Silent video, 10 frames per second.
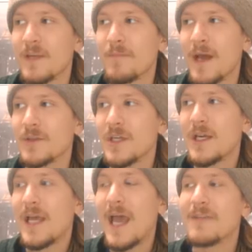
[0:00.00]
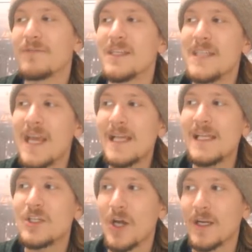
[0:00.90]
bounce. And if the daily
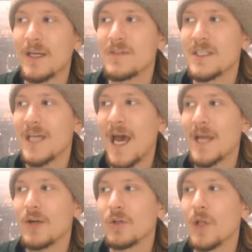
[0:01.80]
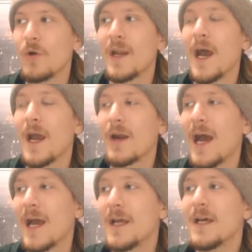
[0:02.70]
chart gives us a higher low and higher
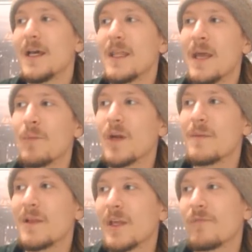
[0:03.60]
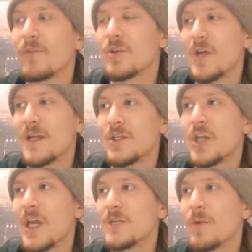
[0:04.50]
high, then we're going to be looking for the trend to
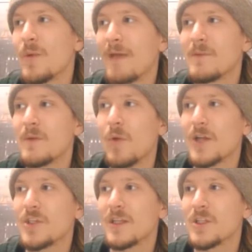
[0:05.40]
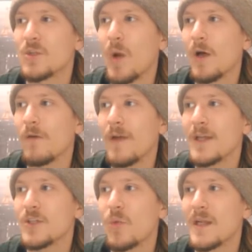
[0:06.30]
change. But we have to be watching the 12
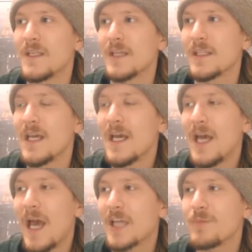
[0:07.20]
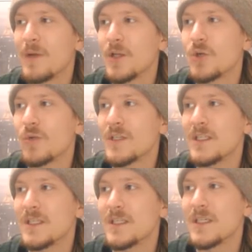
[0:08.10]
and 26 exponential
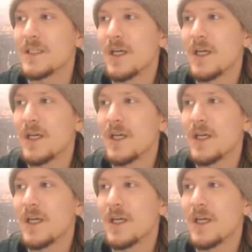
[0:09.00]
resistances,